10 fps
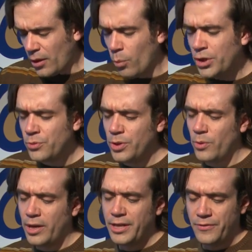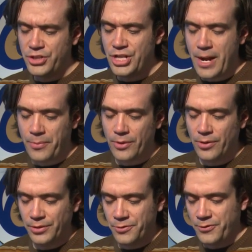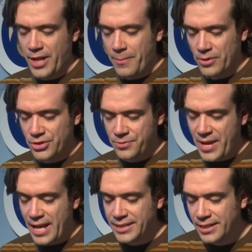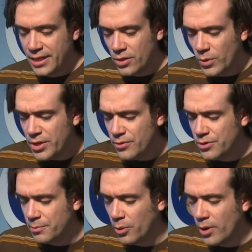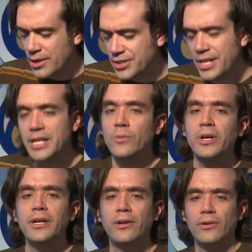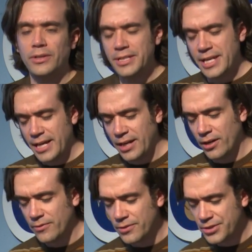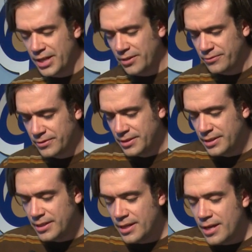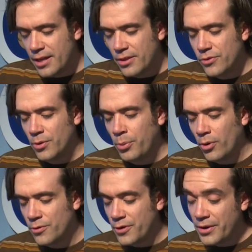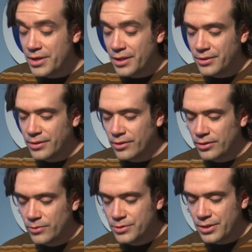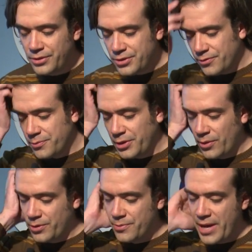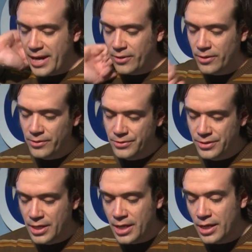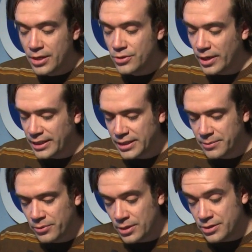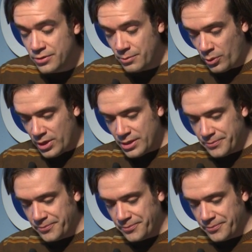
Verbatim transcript: What did we want of a chaperone, the flapper spat. We knew the boys, and anyway, a girl can take care of herself. The reporter found another girl who was also familiar with the back roads. Do I let the, do the boy,